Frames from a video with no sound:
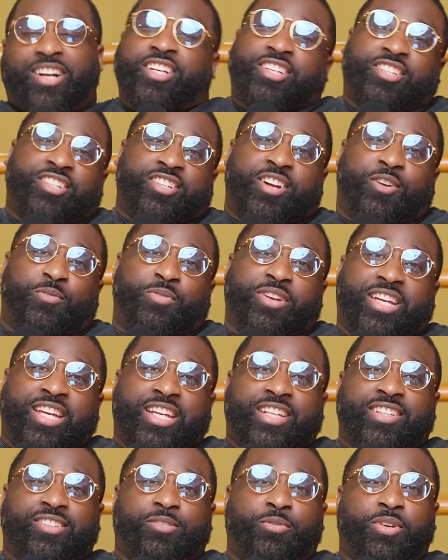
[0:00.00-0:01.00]
Cause you know, we
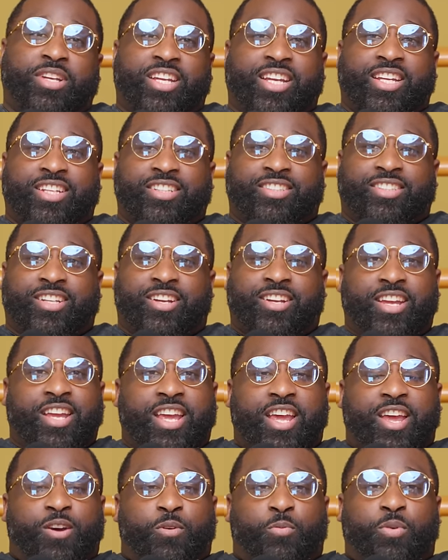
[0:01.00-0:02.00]

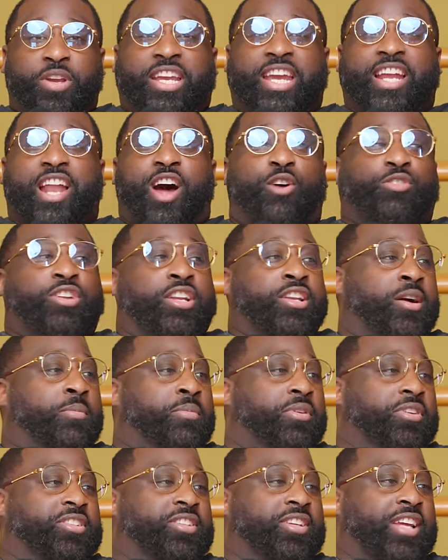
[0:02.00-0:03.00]
get all the
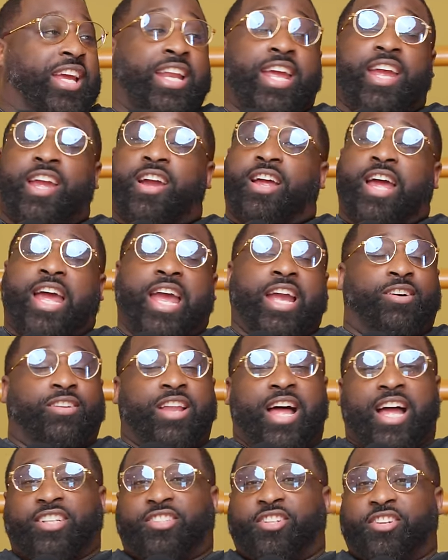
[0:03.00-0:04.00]
numbers. And they, I ain't gonna
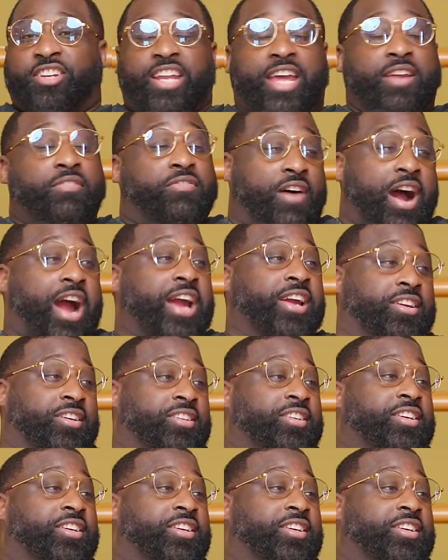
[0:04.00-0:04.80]
lie to you, they fire.